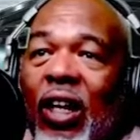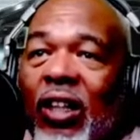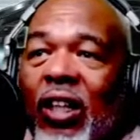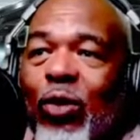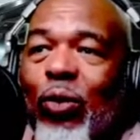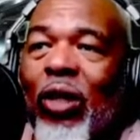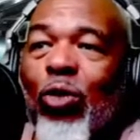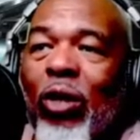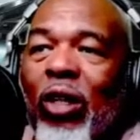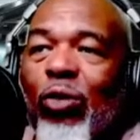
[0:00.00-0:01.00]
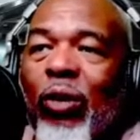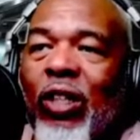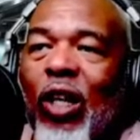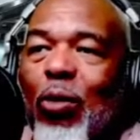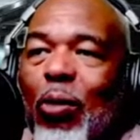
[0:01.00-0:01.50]
I think twenty twenty-three
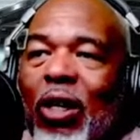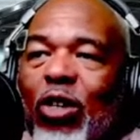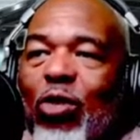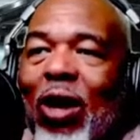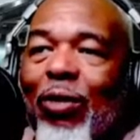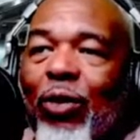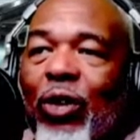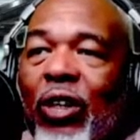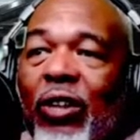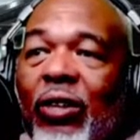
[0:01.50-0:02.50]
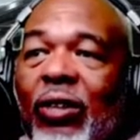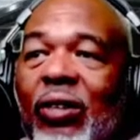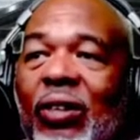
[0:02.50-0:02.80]
is going to be my travel year.